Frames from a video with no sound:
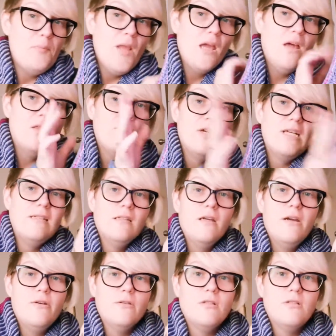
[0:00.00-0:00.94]
And the reason I
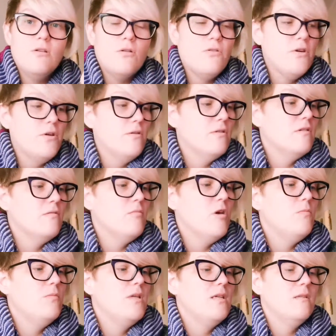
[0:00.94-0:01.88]
don't stock those at the
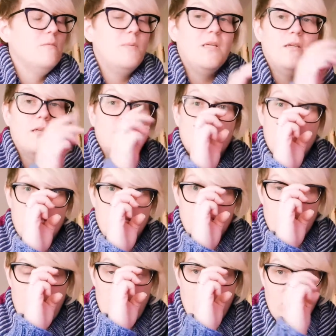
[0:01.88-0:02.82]
moment is because the
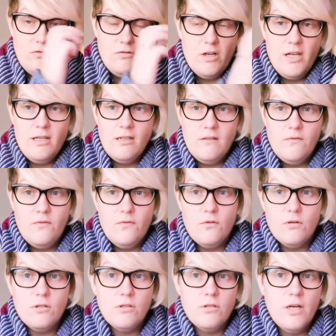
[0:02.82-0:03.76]
exchange rate for
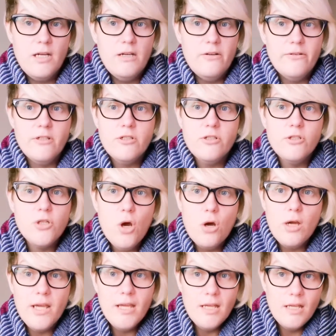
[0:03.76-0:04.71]
Australia is
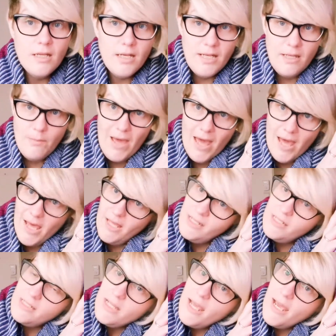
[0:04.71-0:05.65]
shockingly
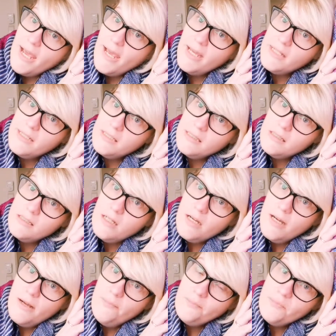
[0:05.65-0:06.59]
bad, and
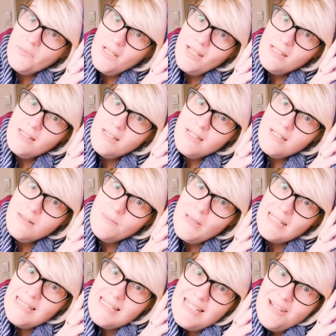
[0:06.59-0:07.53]
it's
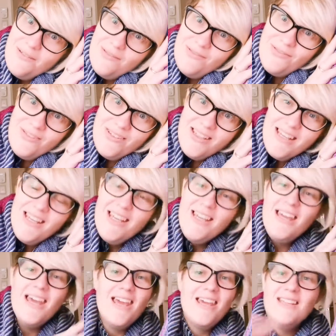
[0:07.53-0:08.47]
expensive.
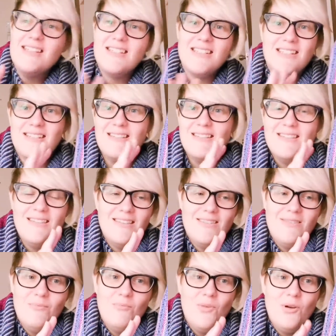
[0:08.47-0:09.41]
It's
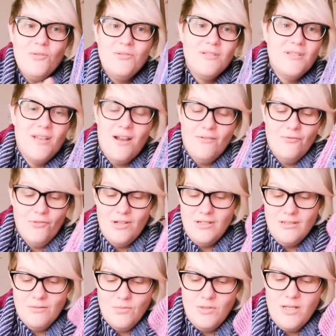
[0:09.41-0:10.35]
most
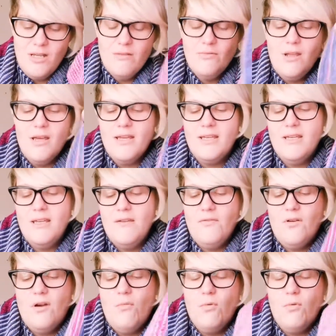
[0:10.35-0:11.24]
unreasonably, like, if